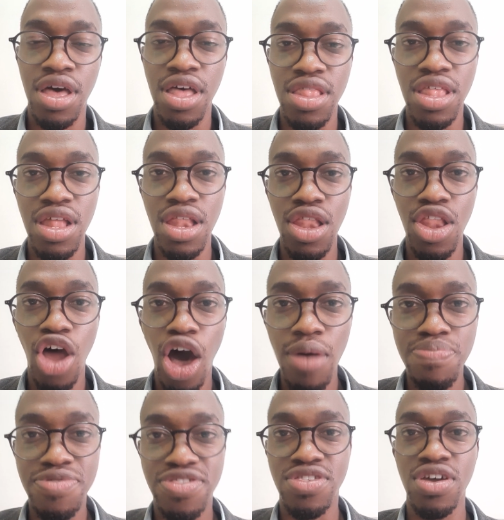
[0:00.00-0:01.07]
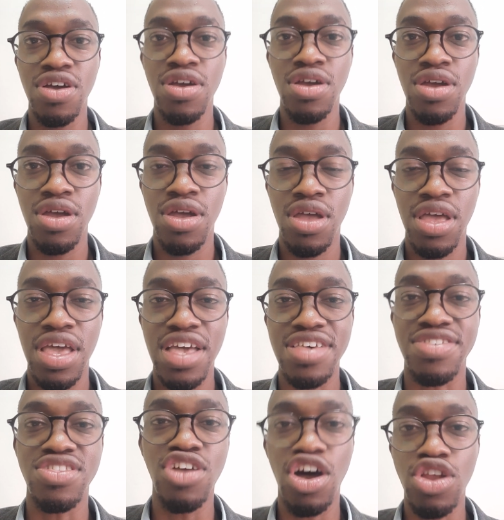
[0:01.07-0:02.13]
the lobster
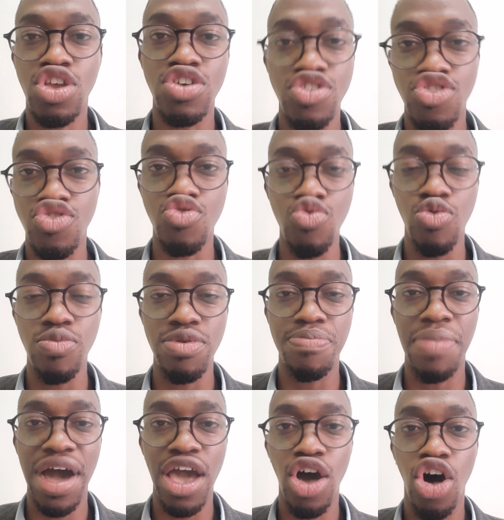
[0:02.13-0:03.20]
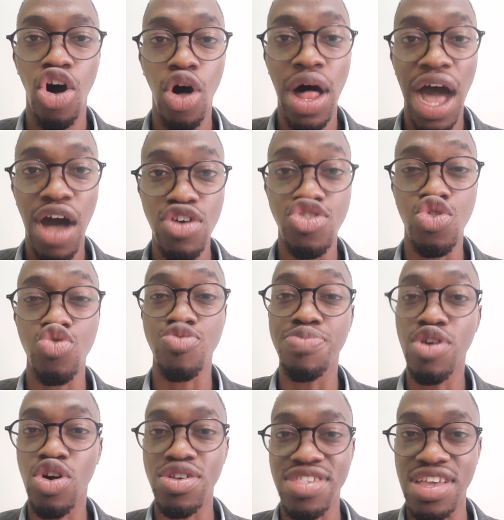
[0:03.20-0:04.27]
is not consumed by all households
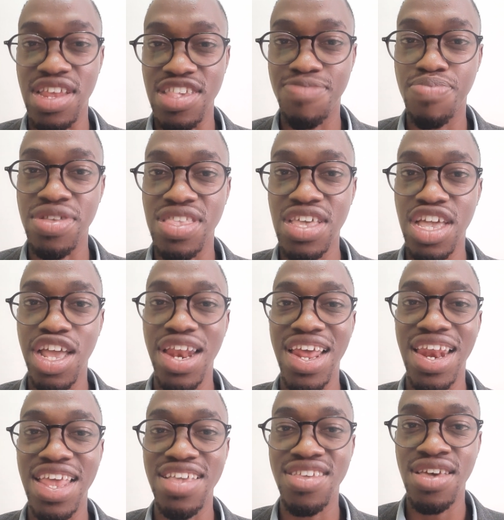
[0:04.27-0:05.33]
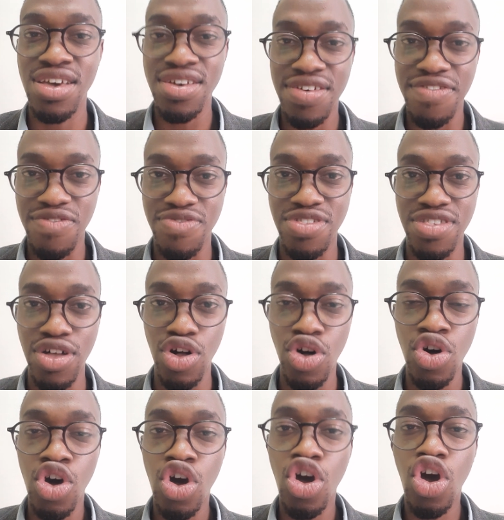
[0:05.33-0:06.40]
because it is particularly
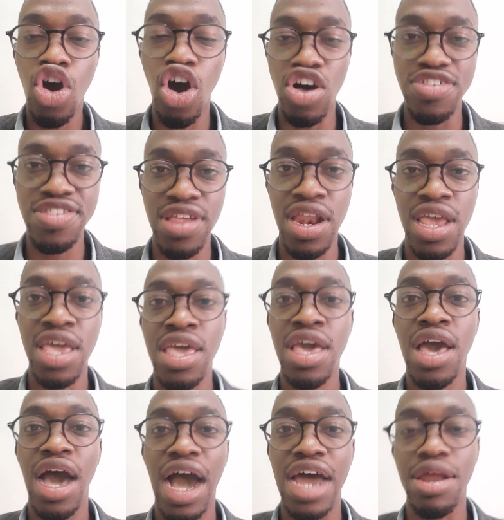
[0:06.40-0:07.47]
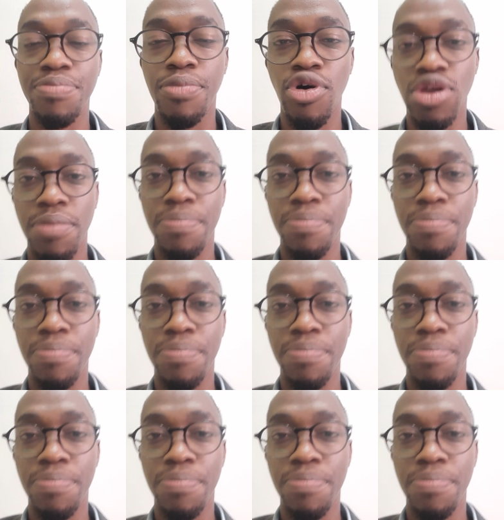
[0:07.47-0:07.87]
still costly on a